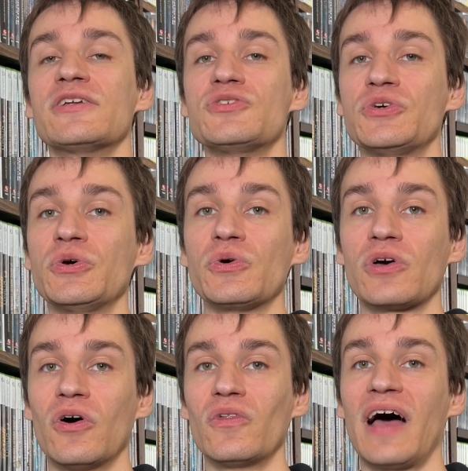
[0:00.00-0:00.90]
to
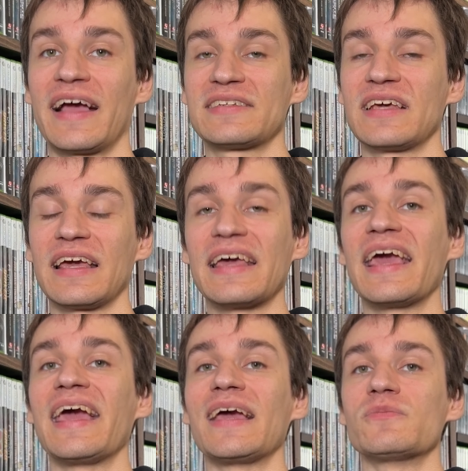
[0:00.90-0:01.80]
collect
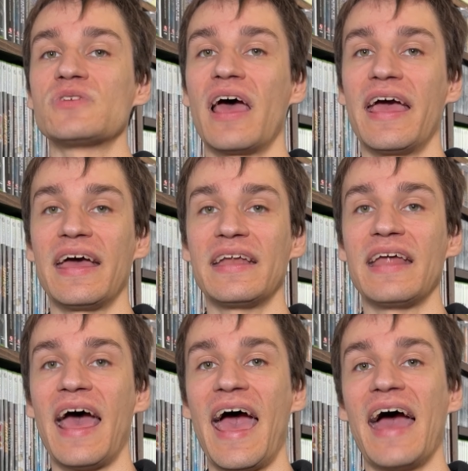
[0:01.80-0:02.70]
games and
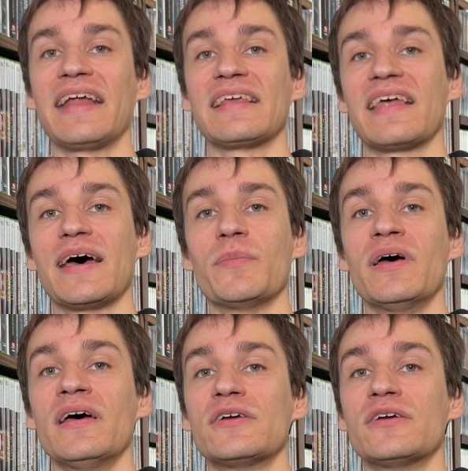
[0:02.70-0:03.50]
adding them